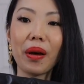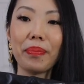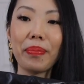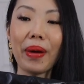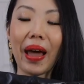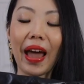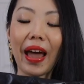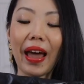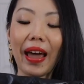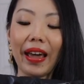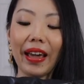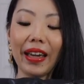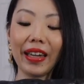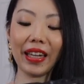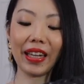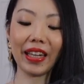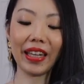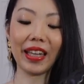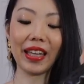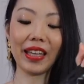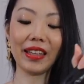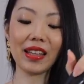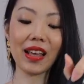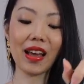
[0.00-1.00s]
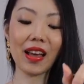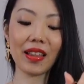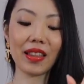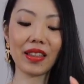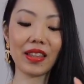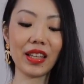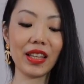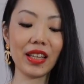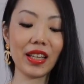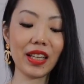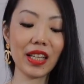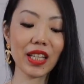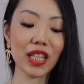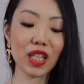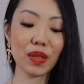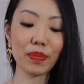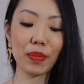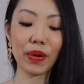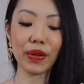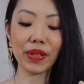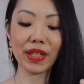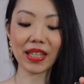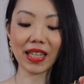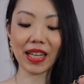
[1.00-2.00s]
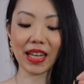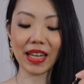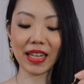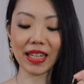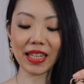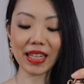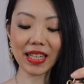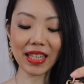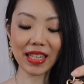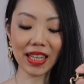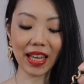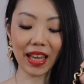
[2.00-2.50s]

bag in the small size,